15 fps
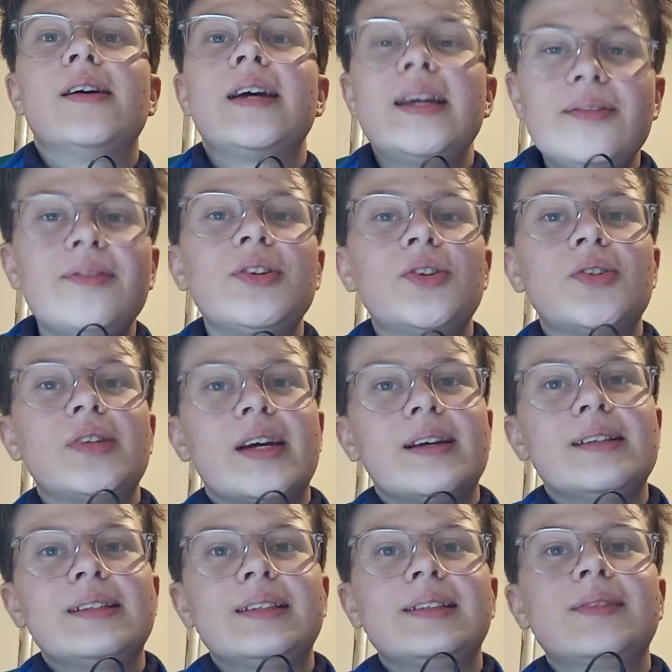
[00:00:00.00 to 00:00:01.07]
In vitro
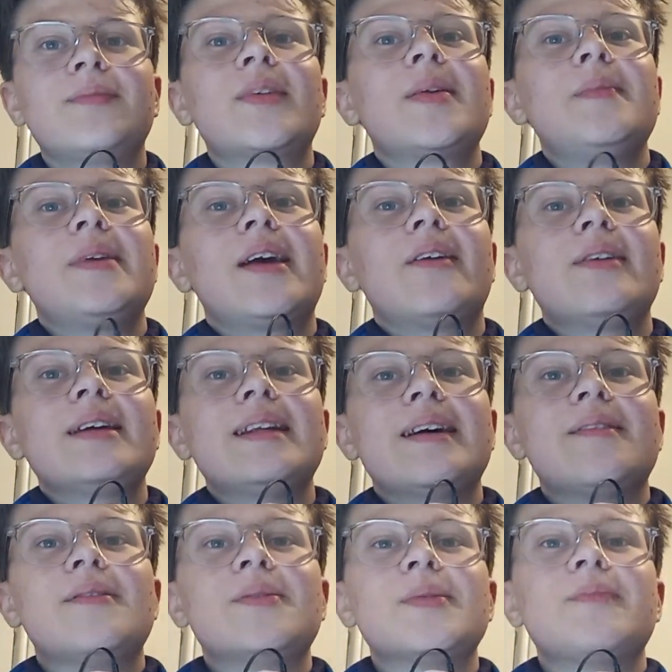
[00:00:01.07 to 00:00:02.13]
tests can be carried
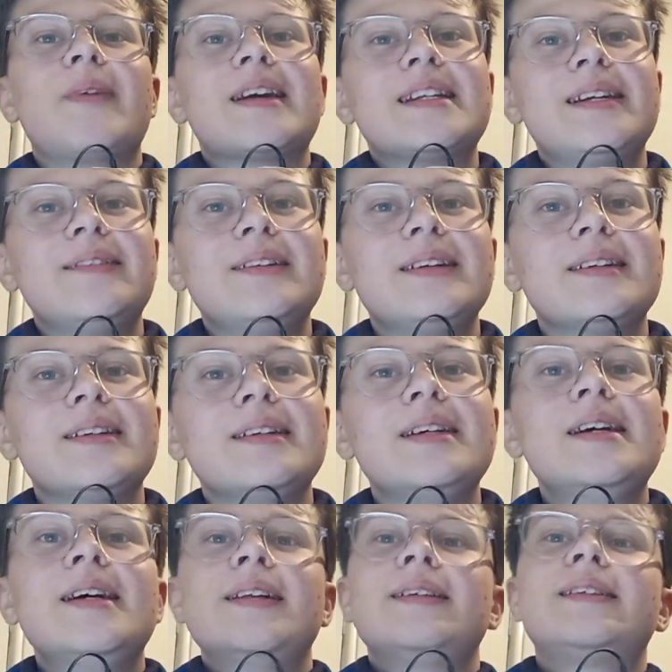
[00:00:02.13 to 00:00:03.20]
out with bacteria
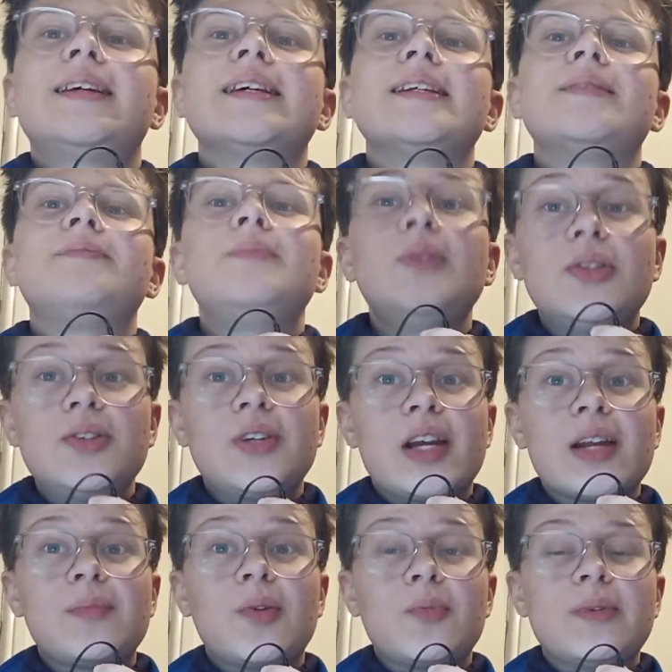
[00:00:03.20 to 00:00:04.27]
to test mutagenic
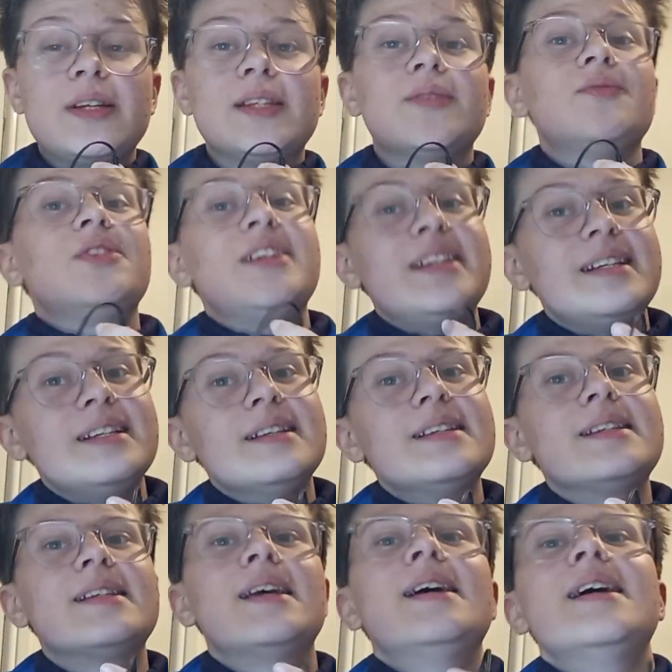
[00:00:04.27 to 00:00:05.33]
properties of genes,
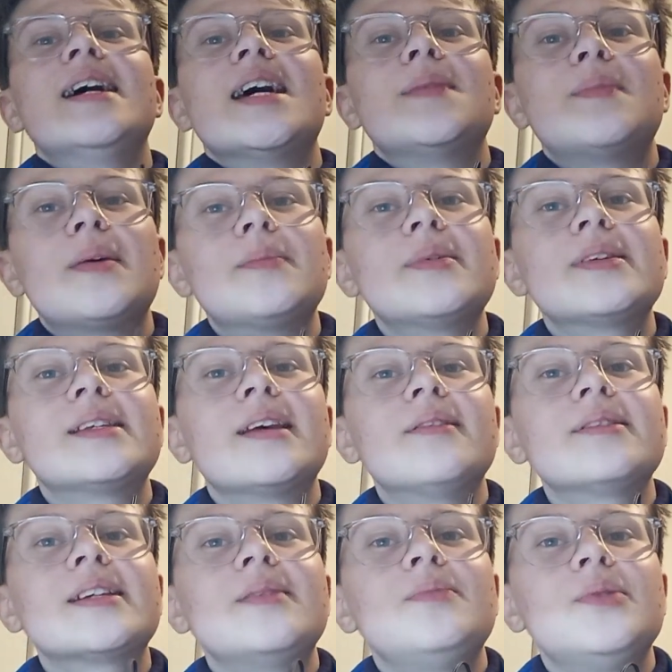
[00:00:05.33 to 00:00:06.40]
and mammal cells
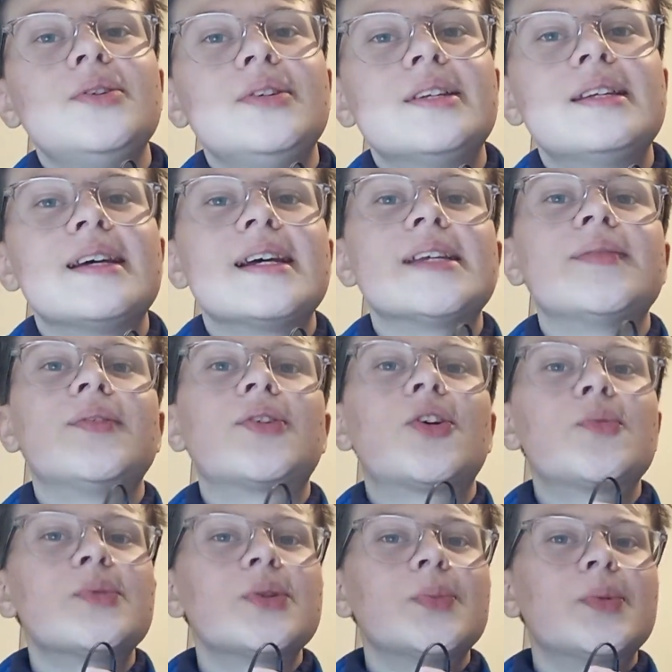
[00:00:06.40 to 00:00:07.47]
can be used to test for
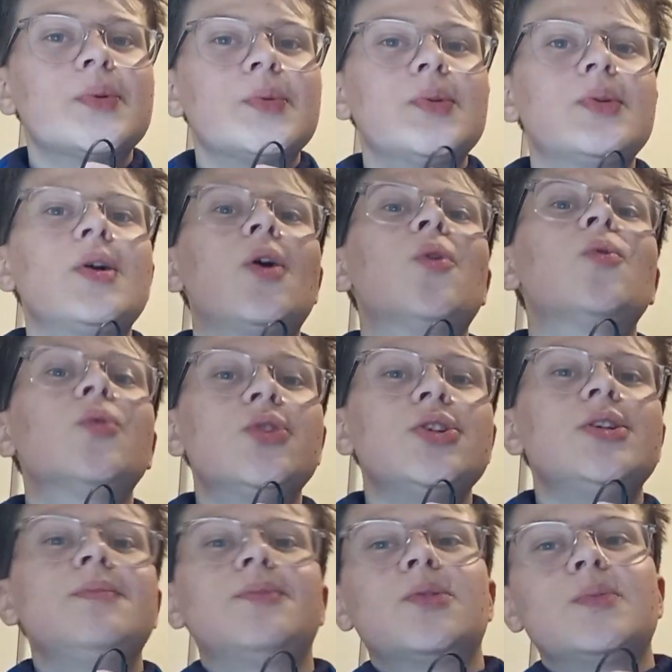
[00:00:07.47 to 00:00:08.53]
chromosomal or gene
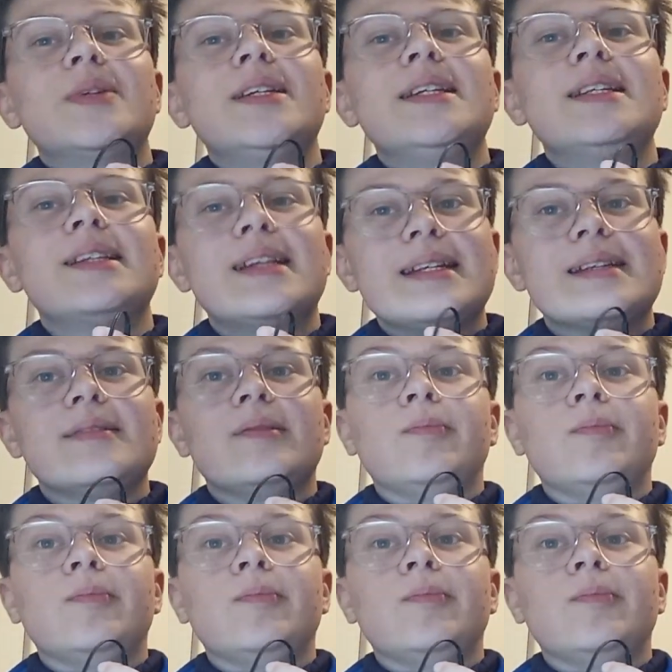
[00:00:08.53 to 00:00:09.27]
properties later.